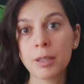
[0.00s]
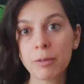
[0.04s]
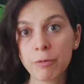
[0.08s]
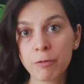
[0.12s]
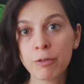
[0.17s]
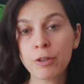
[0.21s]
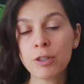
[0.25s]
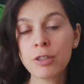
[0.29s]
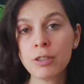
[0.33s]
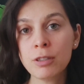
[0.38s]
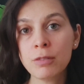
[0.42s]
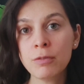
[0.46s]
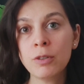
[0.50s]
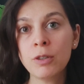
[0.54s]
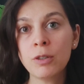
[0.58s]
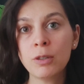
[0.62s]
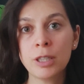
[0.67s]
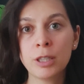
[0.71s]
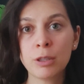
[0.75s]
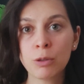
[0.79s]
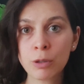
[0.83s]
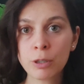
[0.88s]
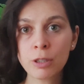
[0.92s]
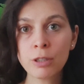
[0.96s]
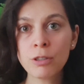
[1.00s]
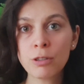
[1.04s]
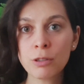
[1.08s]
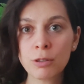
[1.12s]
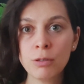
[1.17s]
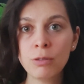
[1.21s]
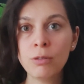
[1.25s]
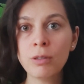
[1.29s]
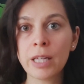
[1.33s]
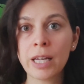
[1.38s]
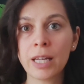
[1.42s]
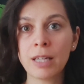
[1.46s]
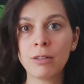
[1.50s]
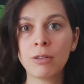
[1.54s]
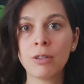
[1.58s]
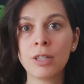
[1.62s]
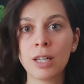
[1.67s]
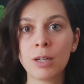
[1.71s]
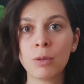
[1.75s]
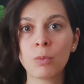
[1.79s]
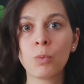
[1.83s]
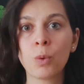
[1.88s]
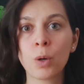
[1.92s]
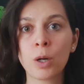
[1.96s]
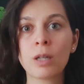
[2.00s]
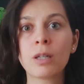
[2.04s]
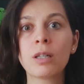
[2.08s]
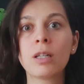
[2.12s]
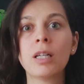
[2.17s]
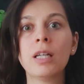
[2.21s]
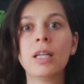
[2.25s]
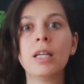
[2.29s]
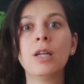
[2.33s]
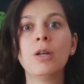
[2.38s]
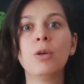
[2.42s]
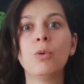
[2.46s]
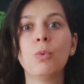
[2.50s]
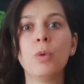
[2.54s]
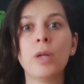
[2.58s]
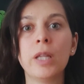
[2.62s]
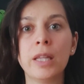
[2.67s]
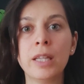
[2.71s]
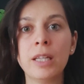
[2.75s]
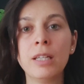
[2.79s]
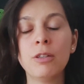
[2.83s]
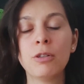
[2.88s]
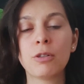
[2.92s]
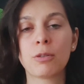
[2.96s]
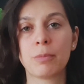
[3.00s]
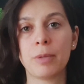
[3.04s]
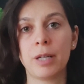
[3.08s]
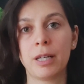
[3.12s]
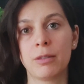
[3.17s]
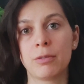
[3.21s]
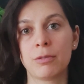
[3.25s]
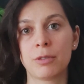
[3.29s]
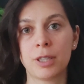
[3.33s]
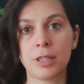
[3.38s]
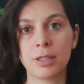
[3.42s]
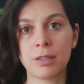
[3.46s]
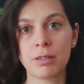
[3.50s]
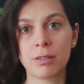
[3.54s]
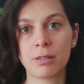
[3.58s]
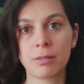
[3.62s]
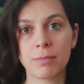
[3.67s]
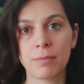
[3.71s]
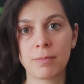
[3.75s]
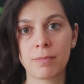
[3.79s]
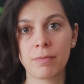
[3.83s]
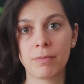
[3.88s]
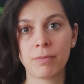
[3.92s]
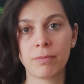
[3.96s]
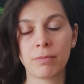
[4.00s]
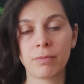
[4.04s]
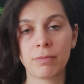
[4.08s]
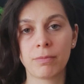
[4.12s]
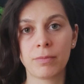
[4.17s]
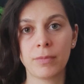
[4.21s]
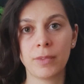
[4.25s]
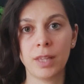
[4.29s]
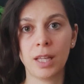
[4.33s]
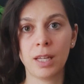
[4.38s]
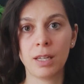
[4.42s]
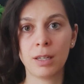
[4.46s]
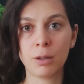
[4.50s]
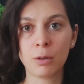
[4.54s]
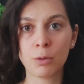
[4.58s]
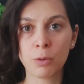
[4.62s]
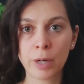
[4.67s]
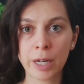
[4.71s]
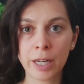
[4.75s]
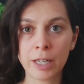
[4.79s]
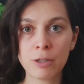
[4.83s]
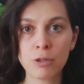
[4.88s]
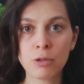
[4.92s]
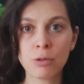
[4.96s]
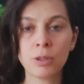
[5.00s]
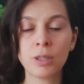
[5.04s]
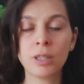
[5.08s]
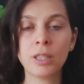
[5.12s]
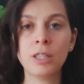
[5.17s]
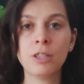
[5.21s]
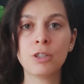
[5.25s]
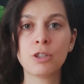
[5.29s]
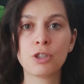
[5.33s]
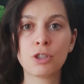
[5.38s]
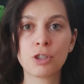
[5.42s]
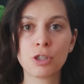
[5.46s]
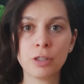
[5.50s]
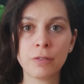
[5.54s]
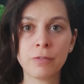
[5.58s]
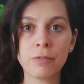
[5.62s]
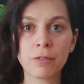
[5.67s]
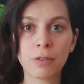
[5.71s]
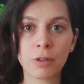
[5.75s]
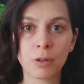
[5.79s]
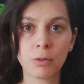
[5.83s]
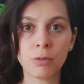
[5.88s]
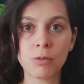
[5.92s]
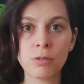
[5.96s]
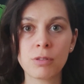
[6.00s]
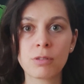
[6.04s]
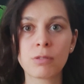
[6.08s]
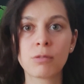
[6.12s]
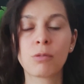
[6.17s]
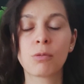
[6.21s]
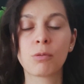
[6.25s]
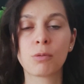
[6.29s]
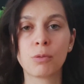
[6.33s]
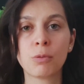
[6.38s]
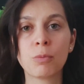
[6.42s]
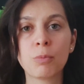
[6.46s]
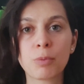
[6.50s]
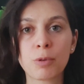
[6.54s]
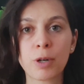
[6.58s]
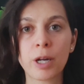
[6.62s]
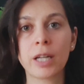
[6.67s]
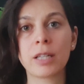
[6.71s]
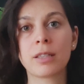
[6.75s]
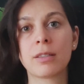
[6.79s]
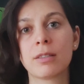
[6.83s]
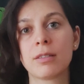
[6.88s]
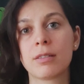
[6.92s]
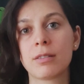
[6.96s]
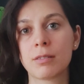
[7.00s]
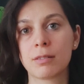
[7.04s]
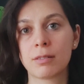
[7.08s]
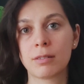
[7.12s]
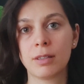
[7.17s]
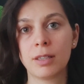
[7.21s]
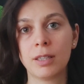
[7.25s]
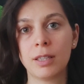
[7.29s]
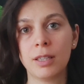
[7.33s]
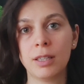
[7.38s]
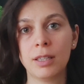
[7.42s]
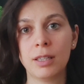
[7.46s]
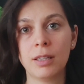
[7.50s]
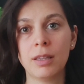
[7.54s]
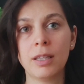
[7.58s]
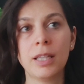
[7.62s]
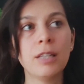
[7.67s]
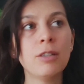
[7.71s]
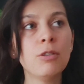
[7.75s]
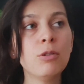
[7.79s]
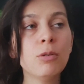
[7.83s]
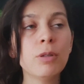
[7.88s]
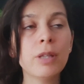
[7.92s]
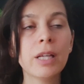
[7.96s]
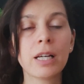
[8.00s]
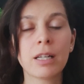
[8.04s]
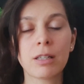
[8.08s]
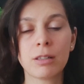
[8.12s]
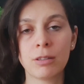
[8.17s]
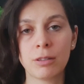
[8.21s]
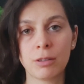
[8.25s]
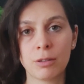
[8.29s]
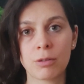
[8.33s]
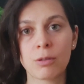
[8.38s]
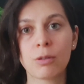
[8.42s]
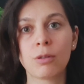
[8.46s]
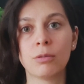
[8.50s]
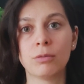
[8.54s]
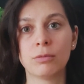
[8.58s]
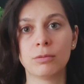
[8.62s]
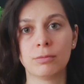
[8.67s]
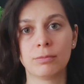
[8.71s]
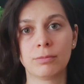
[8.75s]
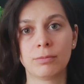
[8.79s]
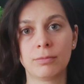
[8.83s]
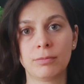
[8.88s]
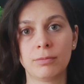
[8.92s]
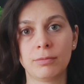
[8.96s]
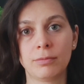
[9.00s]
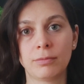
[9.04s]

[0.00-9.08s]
But first of all, in order to do that, you got to work within your boundaries and gradually shift those through practice. They do that on their own.